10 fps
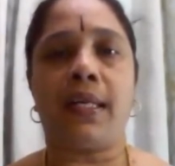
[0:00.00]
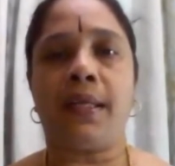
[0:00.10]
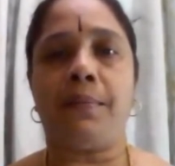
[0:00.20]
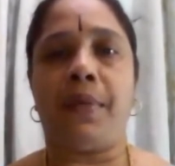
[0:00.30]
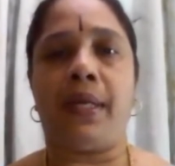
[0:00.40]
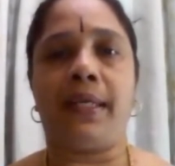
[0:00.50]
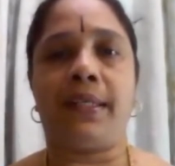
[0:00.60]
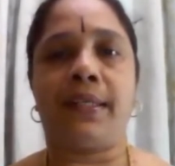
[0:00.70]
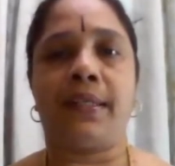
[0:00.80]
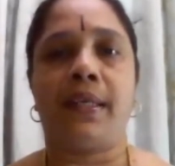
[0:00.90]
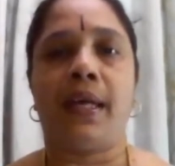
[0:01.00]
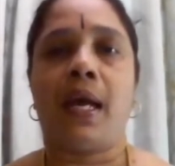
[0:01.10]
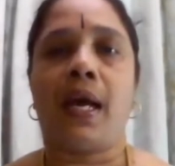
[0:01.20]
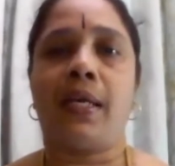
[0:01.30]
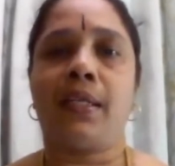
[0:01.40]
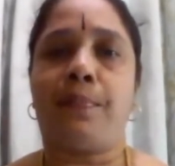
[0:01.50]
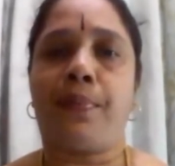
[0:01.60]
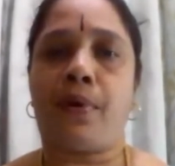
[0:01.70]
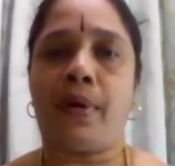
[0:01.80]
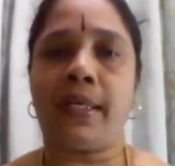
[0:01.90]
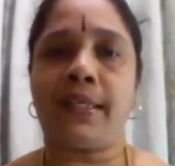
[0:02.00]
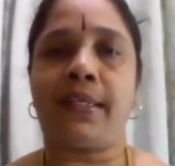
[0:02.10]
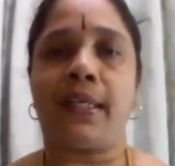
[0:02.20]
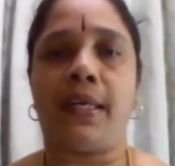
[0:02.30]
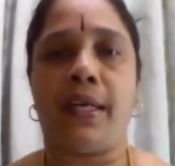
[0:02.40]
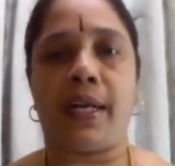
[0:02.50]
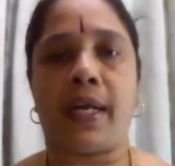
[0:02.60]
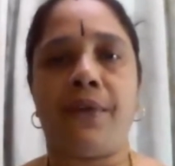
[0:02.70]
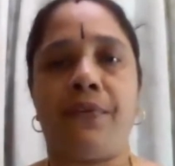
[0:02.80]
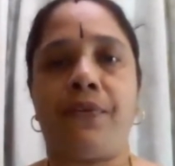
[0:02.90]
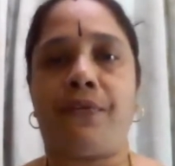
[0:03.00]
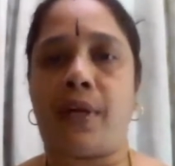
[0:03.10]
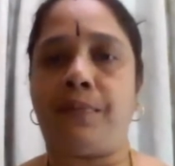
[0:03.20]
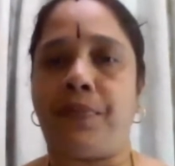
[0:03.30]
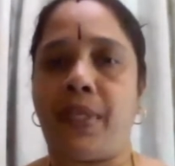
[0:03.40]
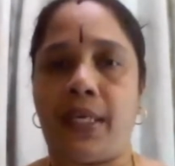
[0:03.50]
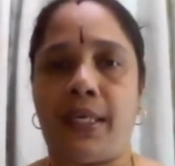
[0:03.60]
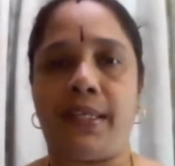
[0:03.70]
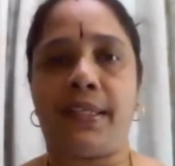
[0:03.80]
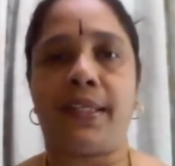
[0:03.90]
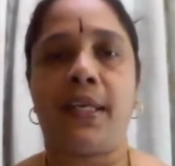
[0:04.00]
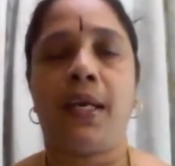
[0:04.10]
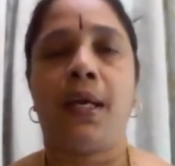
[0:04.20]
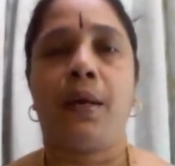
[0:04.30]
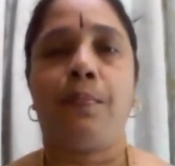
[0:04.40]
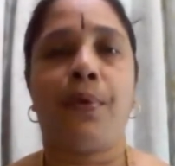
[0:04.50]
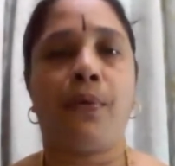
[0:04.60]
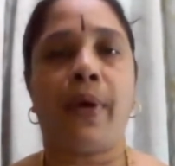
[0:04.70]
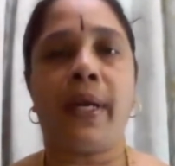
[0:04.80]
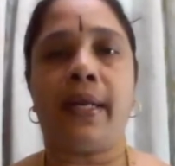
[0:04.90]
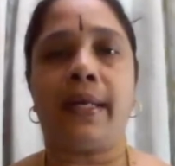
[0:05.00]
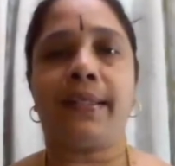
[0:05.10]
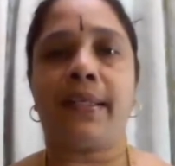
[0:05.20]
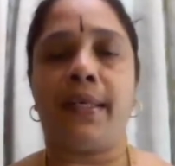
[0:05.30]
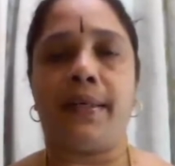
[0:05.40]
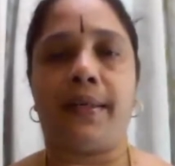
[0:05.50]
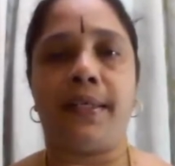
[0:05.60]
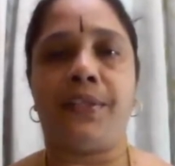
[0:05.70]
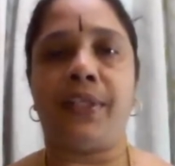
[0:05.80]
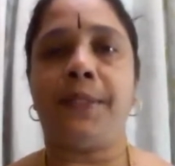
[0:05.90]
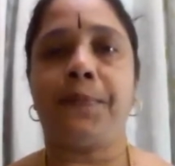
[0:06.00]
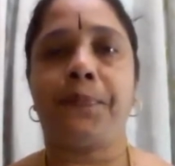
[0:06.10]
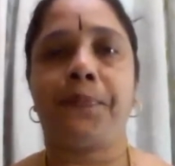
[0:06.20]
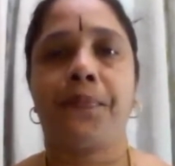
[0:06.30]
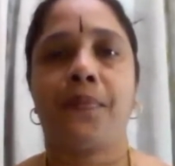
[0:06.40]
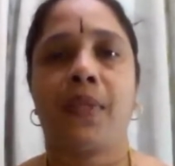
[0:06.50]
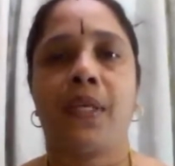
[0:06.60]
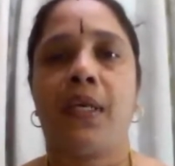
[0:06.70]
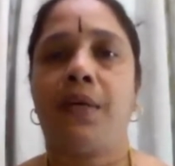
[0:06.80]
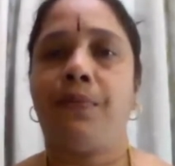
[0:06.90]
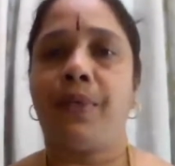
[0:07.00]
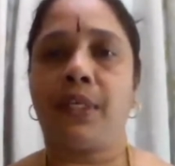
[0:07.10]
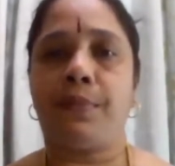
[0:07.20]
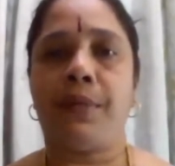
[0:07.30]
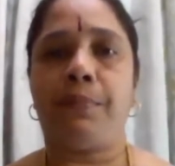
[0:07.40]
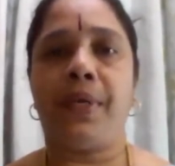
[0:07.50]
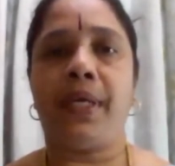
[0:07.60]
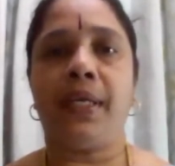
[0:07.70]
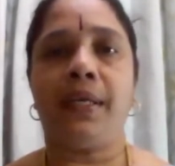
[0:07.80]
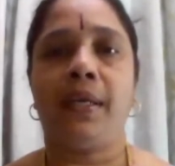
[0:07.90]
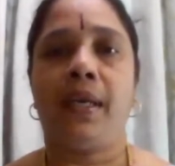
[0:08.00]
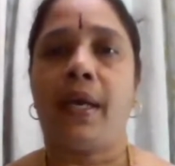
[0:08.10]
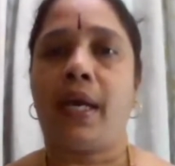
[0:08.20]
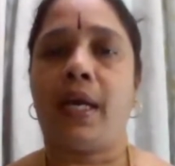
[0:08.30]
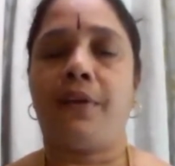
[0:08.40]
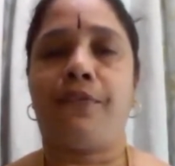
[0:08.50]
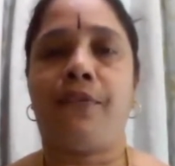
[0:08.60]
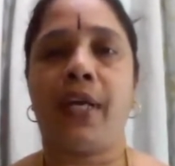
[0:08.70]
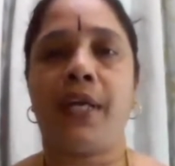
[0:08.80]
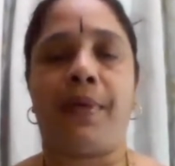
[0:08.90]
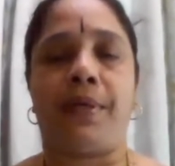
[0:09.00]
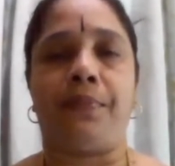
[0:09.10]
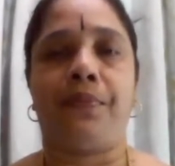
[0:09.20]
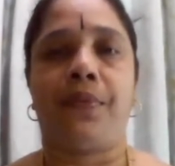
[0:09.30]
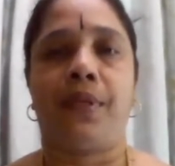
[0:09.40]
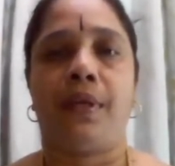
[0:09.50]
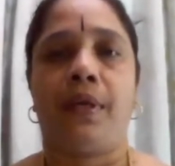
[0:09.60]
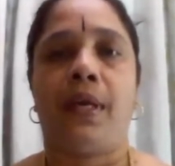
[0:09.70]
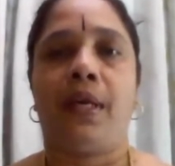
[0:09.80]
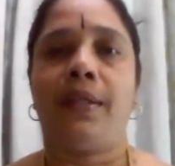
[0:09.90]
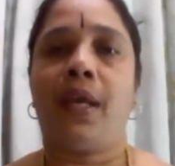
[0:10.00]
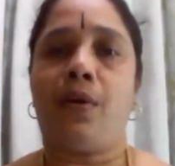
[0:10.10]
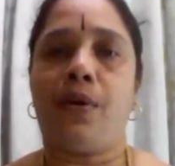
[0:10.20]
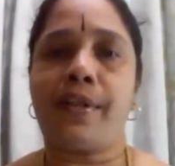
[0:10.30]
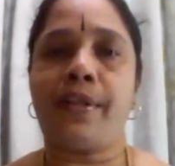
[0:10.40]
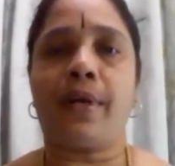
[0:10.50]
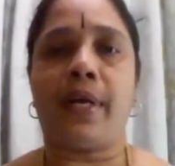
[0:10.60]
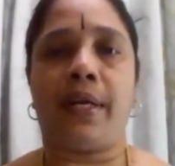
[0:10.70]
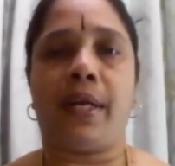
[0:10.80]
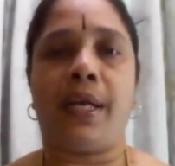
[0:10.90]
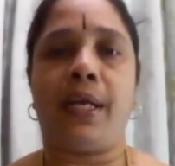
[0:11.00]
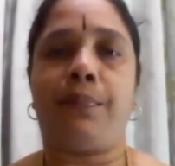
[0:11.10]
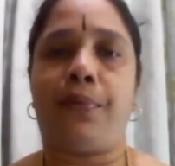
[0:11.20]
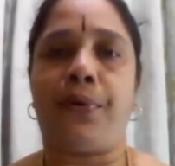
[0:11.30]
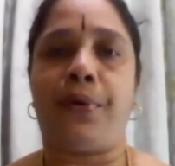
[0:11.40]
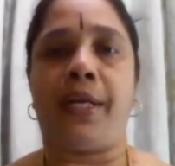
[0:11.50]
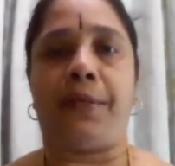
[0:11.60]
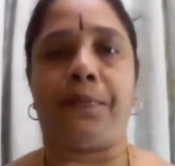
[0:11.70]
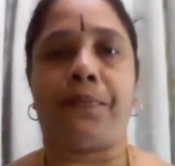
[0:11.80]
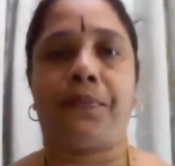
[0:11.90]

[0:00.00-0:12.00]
and the millets and the products derived from these provide us energy, vitamin B, and fiber. They also contain protein.